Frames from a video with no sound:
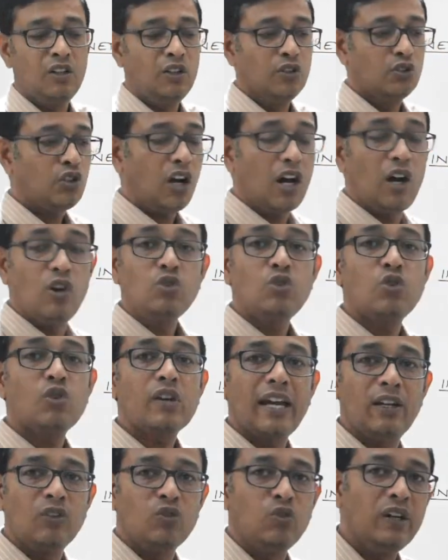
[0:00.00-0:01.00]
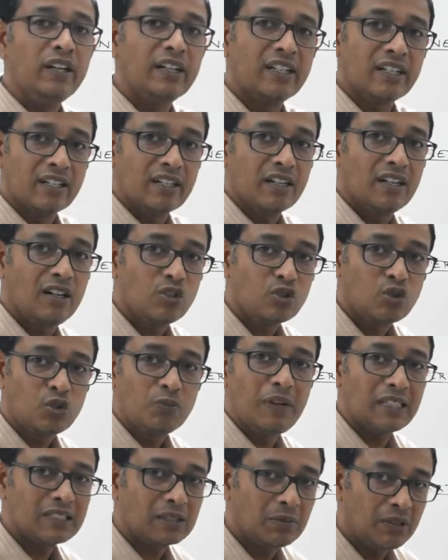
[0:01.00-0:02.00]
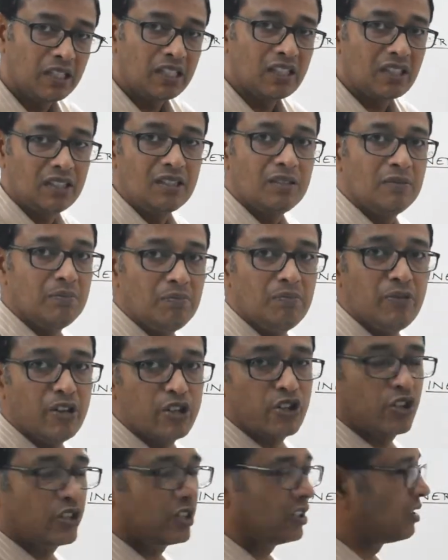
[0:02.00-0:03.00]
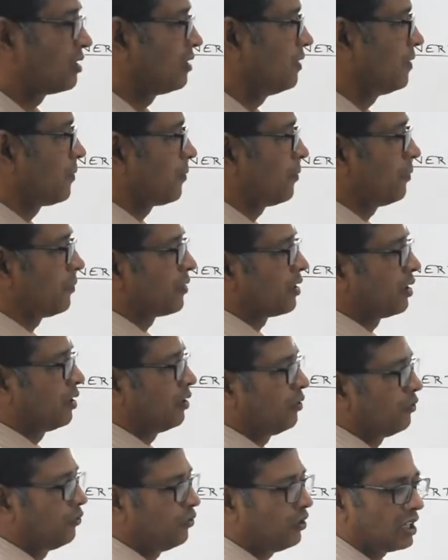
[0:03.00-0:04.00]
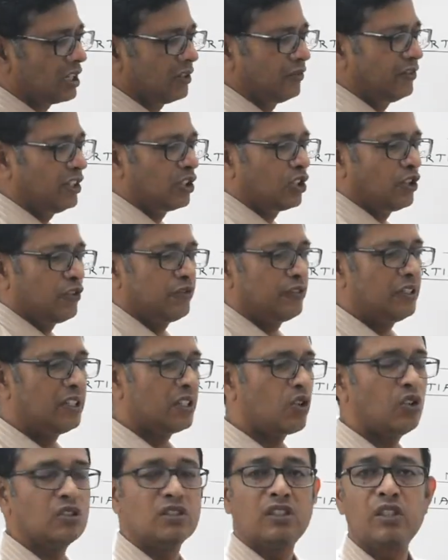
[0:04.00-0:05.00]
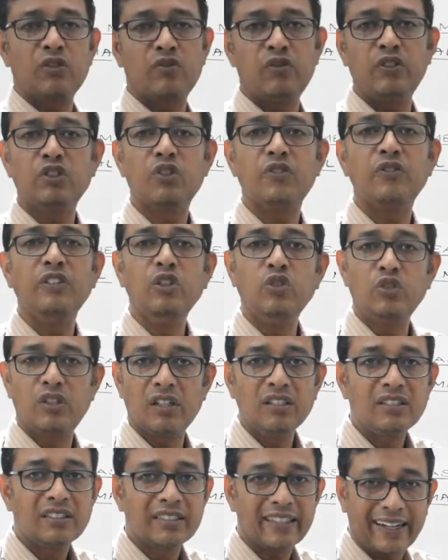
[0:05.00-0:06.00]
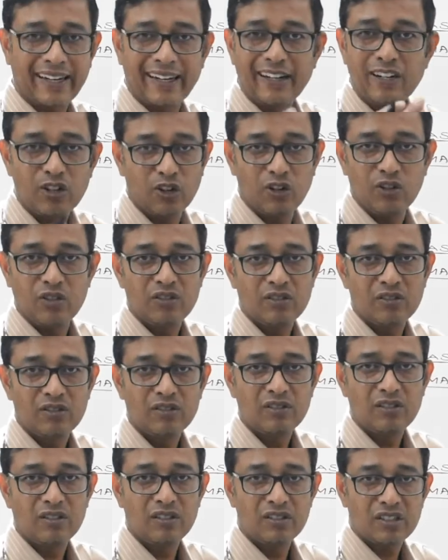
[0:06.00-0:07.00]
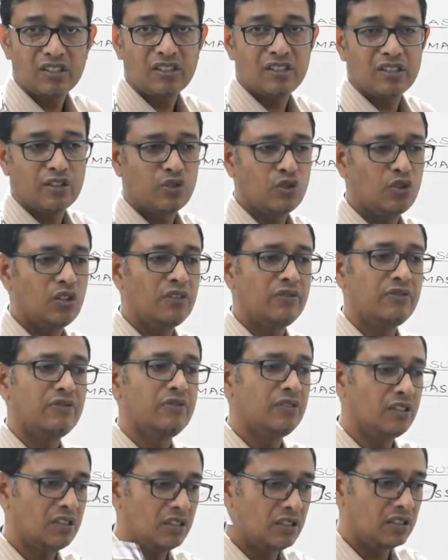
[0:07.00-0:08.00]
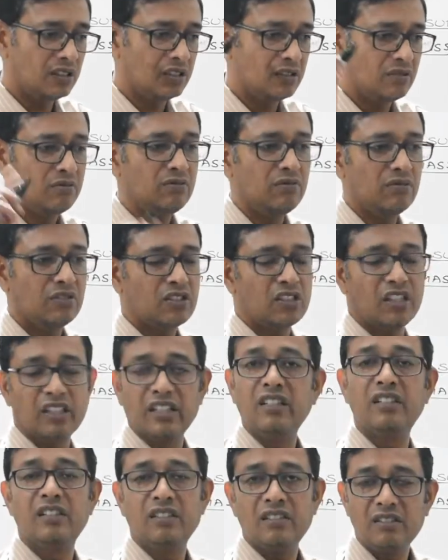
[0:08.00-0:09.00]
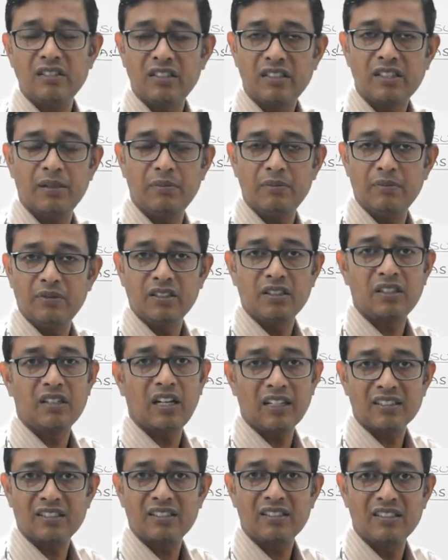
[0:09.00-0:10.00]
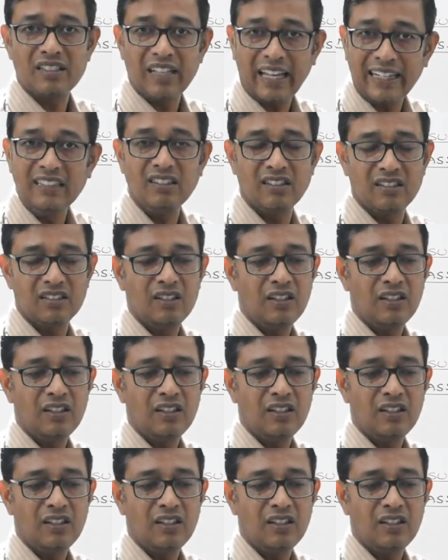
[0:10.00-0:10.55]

So how to calculate it? How to mathematically measure it? We are aware of the consequence of Newton's second law, isn't it? You have studied it in class 9th.